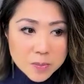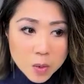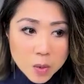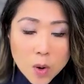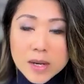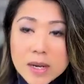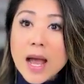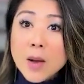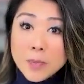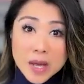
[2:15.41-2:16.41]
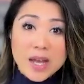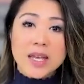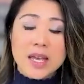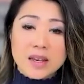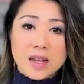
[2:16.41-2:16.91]
but it went up
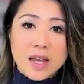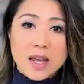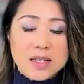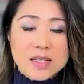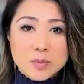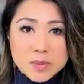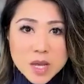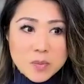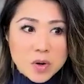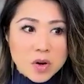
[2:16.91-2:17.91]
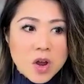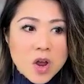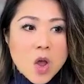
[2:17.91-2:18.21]
again in September.